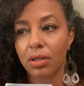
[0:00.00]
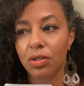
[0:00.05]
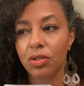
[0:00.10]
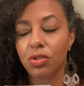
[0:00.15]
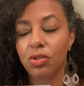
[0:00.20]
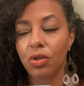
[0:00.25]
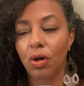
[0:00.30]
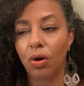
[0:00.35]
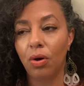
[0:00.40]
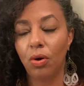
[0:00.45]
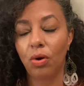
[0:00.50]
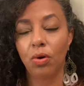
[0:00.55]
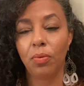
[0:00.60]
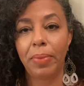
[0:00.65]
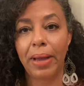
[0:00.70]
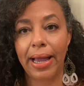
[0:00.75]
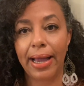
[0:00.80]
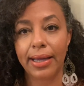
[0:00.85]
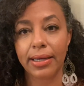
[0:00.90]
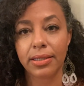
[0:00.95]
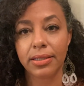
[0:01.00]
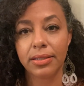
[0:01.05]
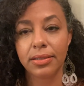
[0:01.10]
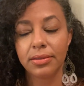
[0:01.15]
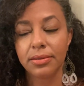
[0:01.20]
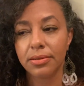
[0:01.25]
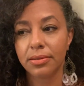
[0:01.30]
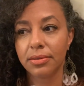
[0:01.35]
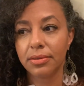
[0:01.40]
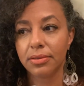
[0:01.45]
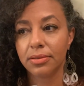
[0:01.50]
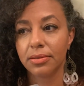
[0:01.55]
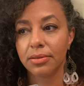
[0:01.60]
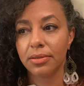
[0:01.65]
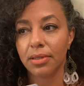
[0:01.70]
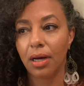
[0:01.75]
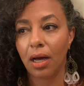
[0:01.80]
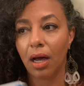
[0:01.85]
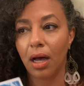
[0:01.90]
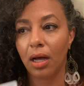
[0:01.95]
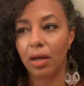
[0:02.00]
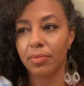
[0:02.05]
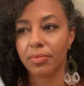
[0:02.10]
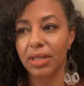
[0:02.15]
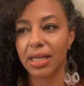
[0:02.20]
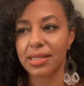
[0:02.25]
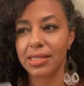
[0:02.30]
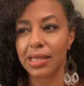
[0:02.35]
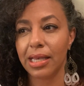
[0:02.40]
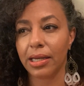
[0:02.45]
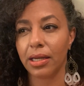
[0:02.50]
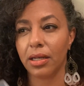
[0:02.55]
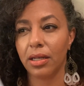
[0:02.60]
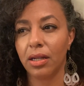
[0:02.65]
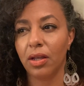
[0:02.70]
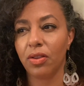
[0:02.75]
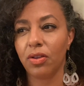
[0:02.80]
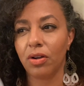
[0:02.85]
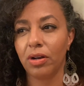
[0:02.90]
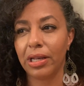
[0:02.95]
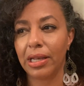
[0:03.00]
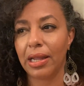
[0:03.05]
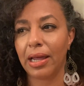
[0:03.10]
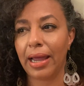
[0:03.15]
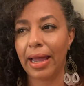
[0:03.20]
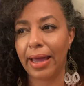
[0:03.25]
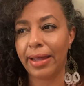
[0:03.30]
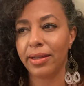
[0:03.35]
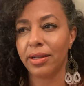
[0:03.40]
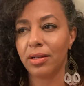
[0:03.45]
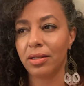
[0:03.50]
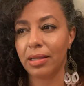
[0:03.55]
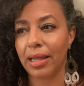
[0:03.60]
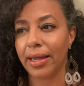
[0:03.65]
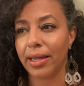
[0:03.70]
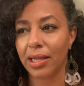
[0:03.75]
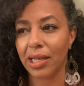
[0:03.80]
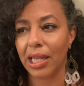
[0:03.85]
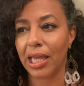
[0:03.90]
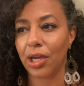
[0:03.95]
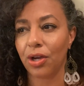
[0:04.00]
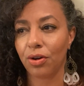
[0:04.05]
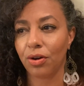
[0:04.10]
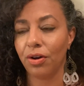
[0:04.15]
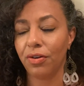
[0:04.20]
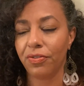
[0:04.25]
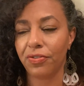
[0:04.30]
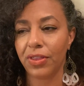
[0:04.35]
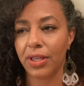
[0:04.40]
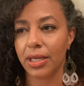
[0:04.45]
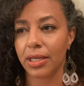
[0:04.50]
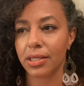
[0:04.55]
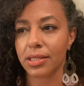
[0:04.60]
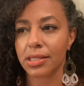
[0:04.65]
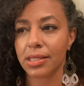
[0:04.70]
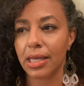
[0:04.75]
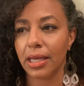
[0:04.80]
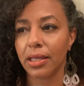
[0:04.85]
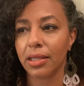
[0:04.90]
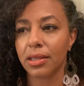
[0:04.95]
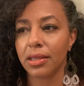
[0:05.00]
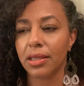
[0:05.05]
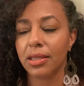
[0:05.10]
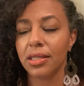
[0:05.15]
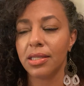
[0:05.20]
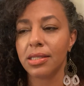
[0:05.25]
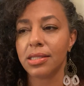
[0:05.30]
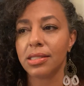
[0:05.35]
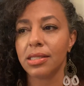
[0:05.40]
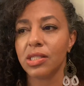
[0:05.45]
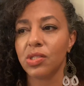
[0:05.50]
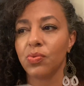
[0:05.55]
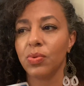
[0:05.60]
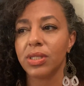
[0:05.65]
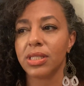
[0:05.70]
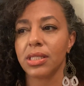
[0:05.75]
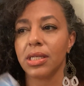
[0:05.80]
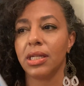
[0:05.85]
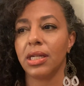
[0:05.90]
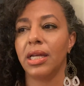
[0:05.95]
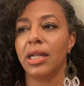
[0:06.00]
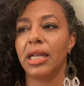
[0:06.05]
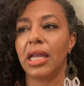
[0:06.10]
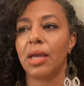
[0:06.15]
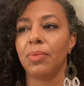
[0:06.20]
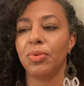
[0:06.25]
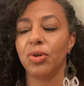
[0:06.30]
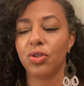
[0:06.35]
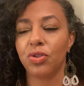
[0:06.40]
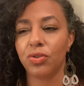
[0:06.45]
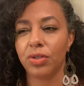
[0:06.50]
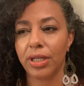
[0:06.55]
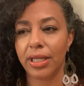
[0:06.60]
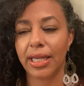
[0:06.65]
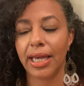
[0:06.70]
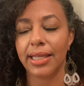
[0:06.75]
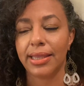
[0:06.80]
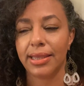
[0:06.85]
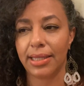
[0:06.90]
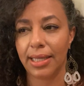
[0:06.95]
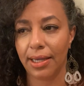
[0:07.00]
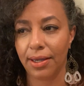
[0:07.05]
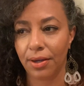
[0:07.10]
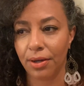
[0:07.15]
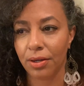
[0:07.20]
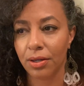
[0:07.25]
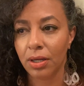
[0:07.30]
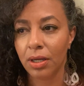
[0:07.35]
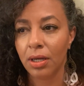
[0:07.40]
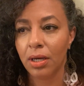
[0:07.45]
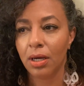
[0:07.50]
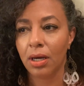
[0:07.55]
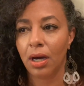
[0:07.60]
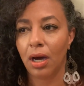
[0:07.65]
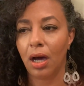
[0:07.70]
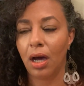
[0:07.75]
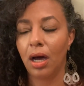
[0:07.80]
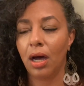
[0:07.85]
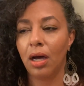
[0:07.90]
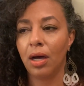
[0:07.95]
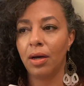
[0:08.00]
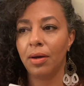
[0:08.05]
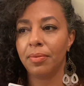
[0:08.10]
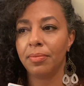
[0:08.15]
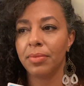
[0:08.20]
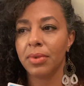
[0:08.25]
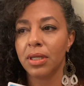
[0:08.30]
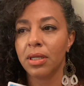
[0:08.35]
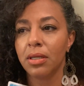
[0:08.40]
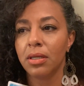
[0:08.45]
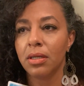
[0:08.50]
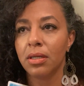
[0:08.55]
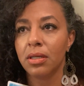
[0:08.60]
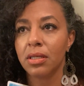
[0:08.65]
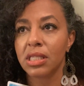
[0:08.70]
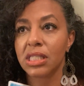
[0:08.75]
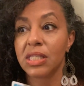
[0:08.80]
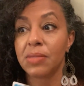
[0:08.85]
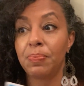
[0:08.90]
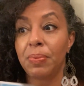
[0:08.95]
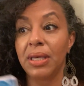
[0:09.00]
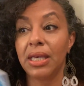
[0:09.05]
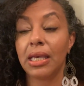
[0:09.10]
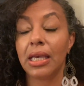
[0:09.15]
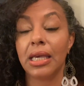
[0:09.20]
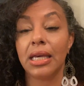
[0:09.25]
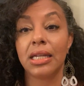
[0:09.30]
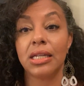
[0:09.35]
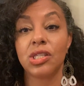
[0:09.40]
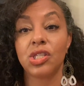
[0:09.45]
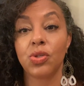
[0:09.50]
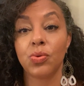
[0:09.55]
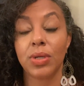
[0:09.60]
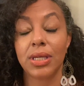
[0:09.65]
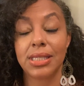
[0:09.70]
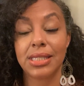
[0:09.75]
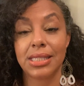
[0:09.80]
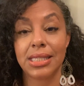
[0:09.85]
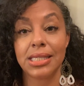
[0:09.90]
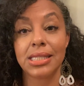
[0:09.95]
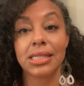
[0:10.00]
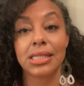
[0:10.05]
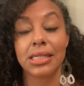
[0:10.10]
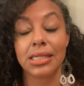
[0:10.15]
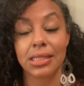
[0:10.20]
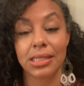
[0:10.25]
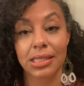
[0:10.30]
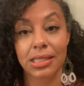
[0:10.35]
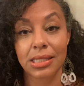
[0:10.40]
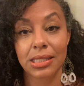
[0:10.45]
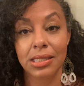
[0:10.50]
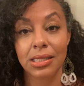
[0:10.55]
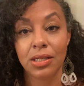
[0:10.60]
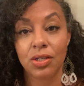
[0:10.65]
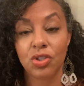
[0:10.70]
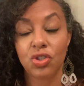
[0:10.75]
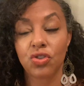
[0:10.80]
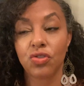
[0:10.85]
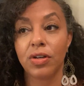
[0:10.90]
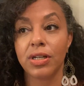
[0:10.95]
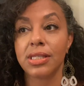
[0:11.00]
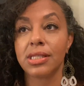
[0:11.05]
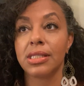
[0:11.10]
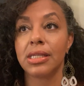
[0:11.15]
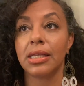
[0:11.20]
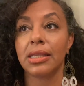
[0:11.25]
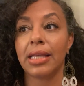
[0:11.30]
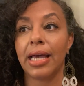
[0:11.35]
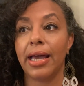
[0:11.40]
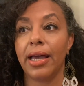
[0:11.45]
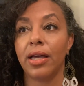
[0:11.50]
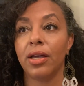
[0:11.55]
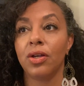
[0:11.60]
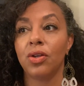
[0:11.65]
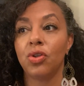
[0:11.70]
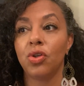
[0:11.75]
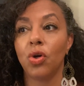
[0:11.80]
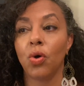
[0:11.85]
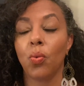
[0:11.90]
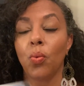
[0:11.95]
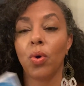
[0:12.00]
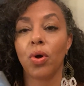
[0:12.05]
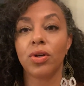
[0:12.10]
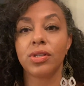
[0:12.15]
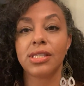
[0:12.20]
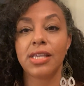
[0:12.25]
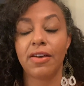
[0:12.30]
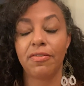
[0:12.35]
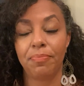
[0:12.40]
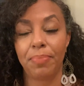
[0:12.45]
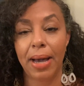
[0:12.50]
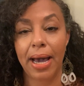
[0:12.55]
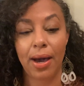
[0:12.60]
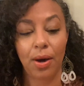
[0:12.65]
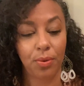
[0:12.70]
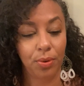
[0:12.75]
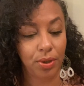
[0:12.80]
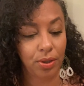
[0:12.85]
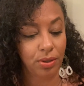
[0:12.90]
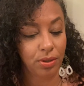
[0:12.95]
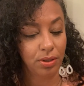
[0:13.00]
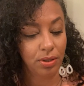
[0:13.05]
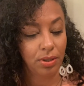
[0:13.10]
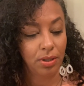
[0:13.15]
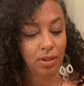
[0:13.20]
Don't hold back. That's like another added like layer of things. Like this is what's going to enable you to get there. Speaking it into existence, trusting that your words have power.